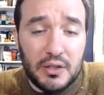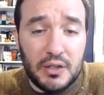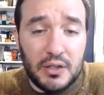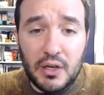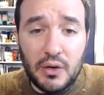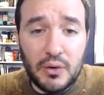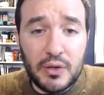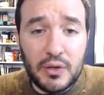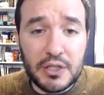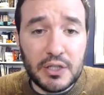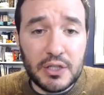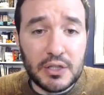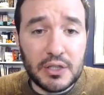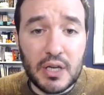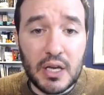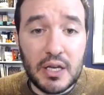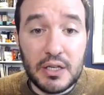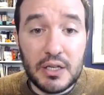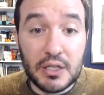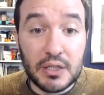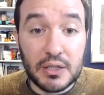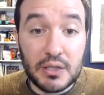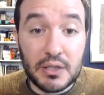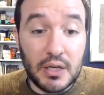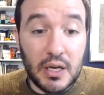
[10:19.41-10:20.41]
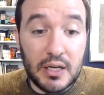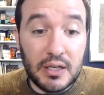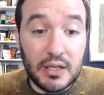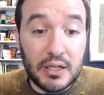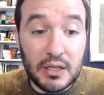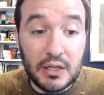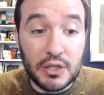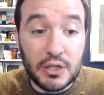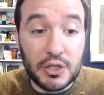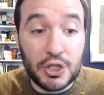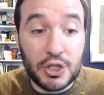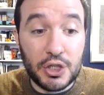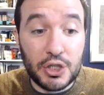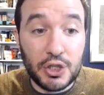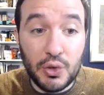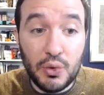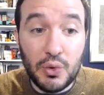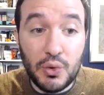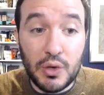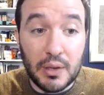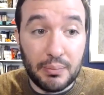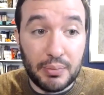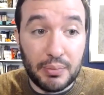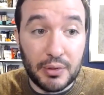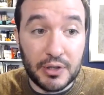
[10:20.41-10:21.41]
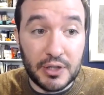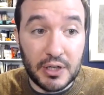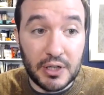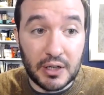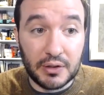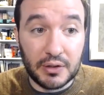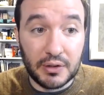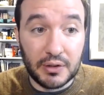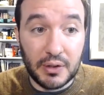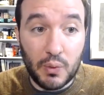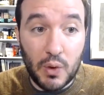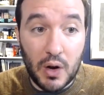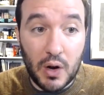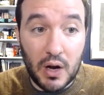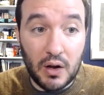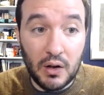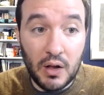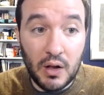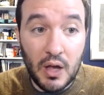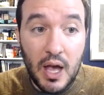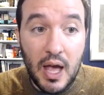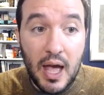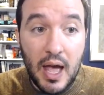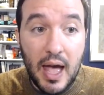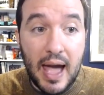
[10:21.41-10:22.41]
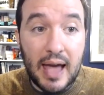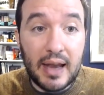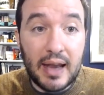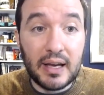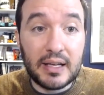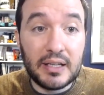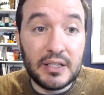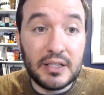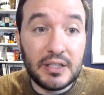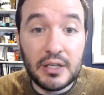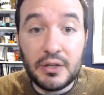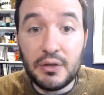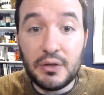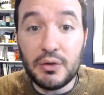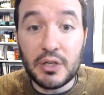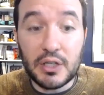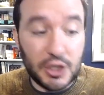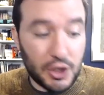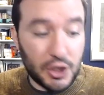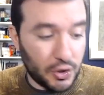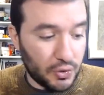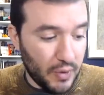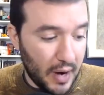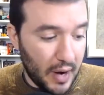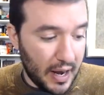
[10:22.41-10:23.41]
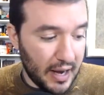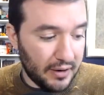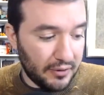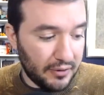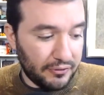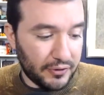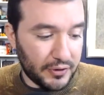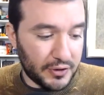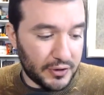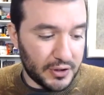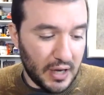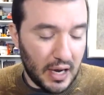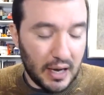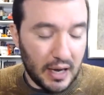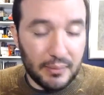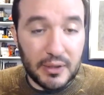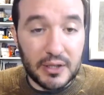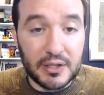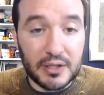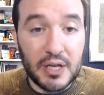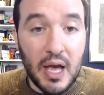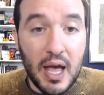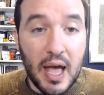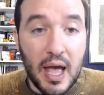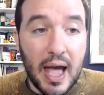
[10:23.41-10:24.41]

You know, he just he just he didn't shoot it particularly well, and it continued a trend for Simons.